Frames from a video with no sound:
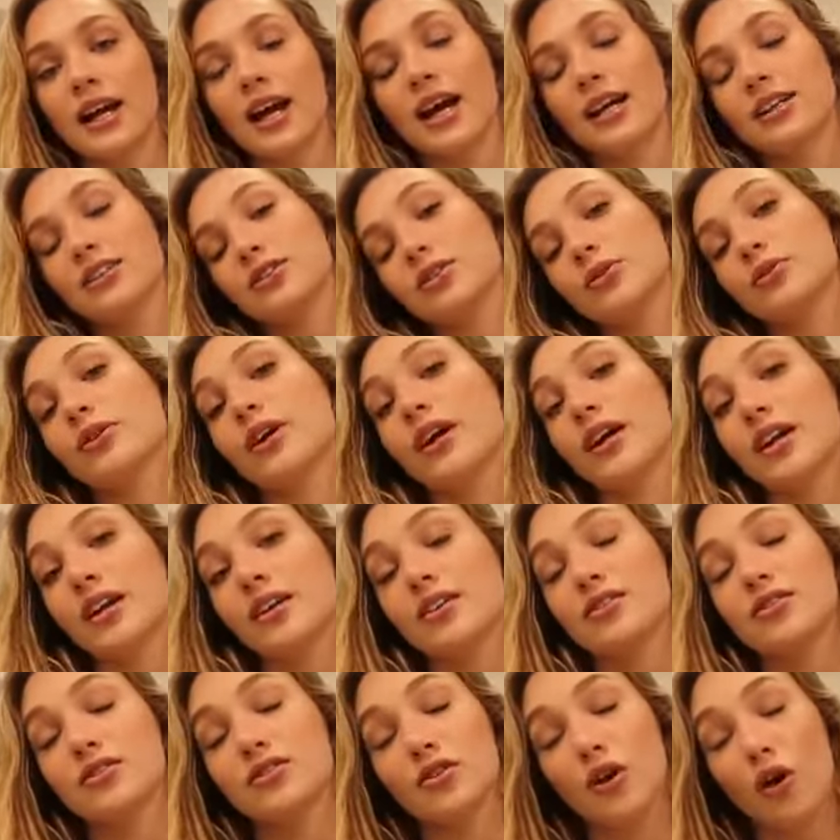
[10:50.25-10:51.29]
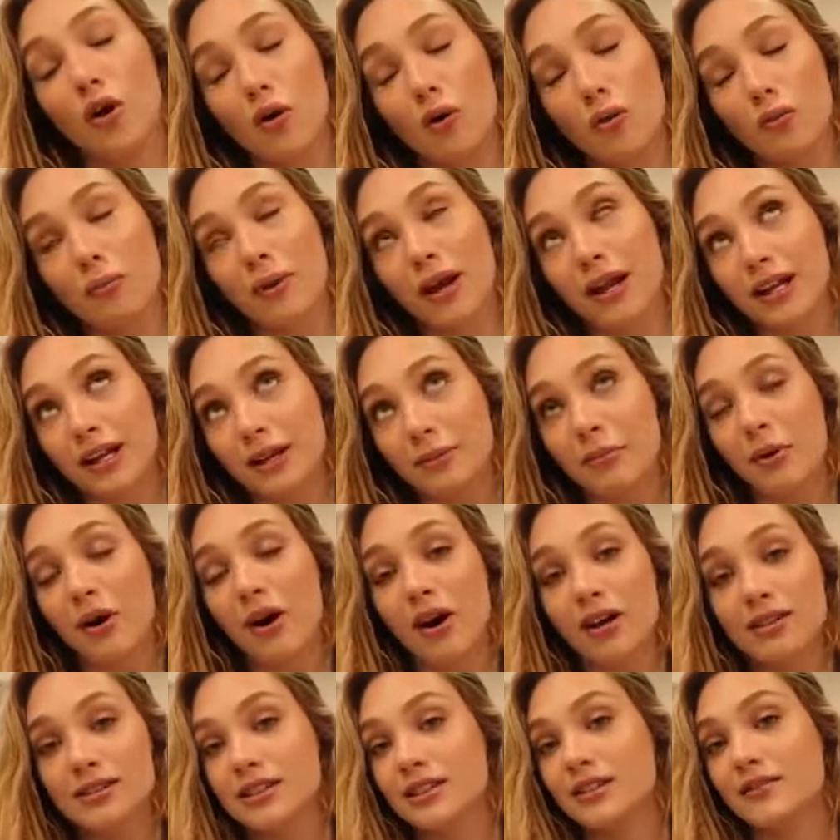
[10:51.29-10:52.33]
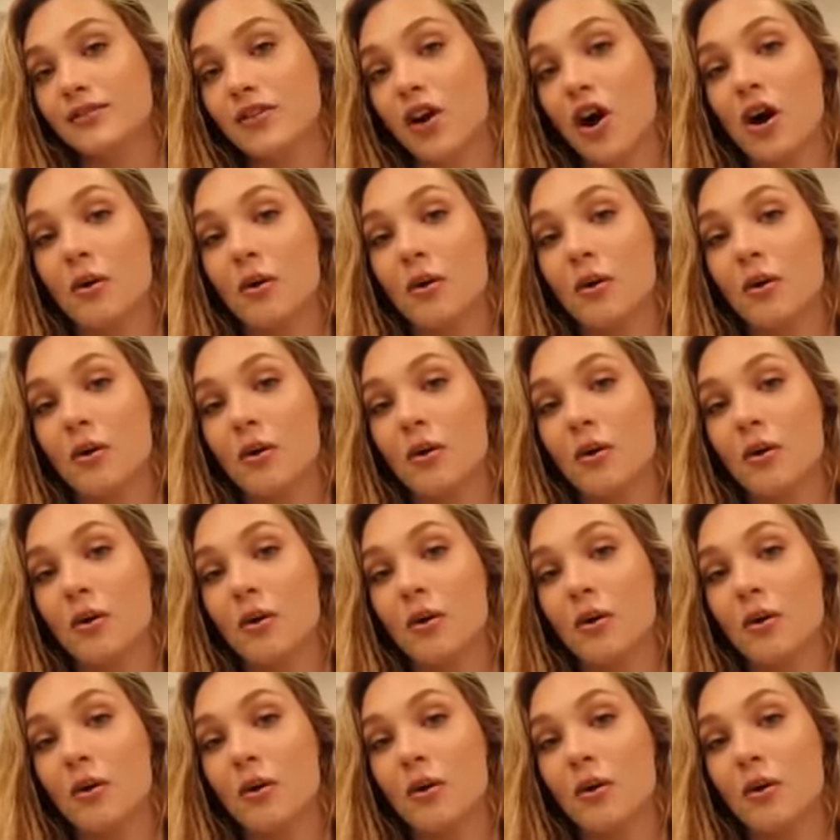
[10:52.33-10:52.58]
I do get so many positive